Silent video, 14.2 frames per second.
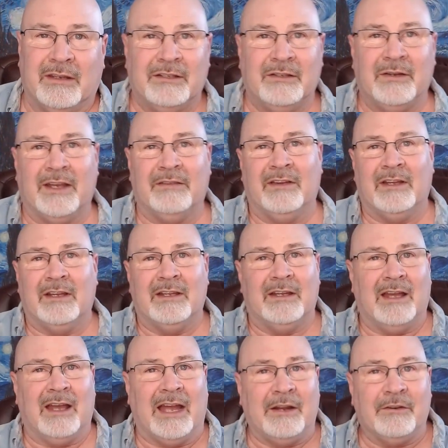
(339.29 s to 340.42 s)
You have
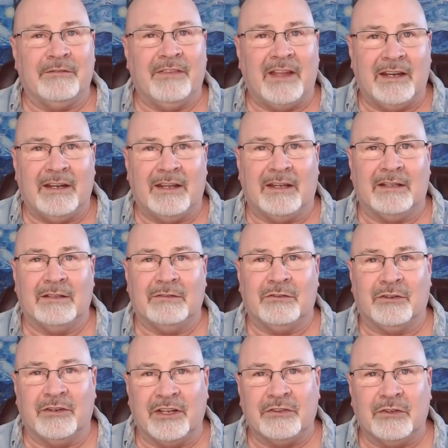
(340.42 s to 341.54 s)
Ayurveda,
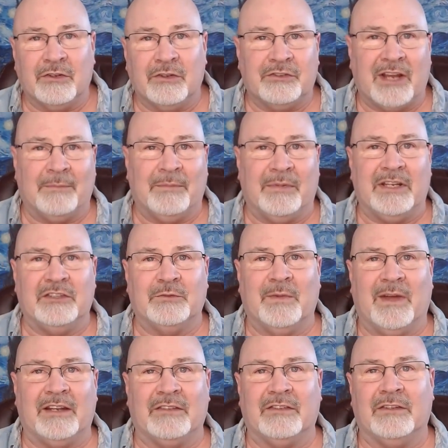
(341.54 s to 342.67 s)
traditional Japanese
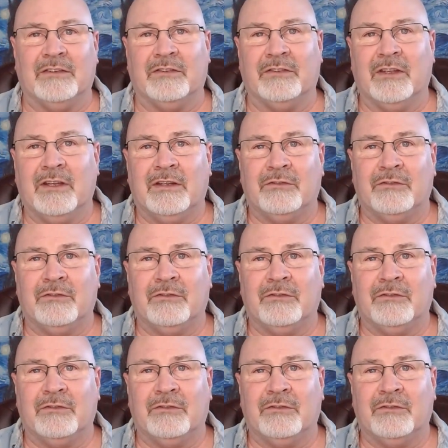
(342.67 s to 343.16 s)
medicines,